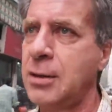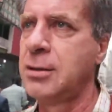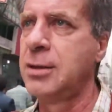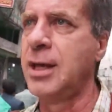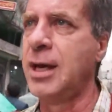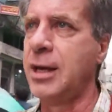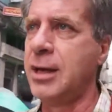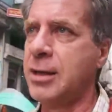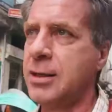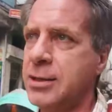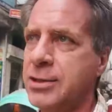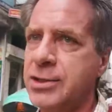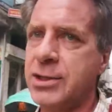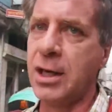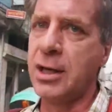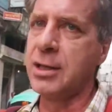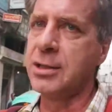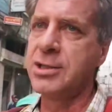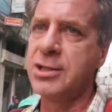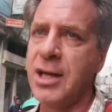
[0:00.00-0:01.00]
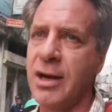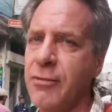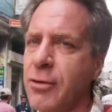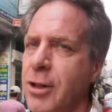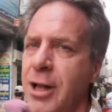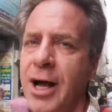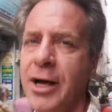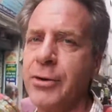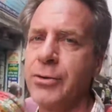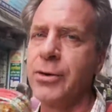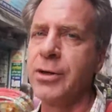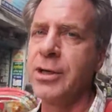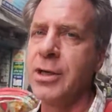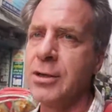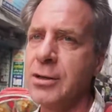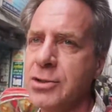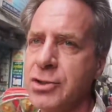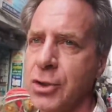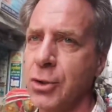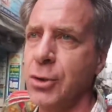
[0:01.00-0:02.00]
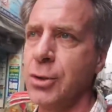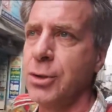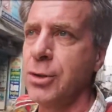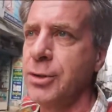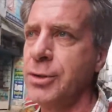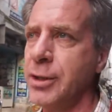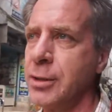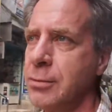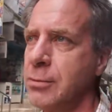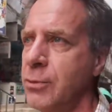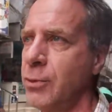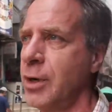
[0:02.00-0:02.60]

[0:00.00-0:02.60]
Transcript: that is uh, several hundred years old and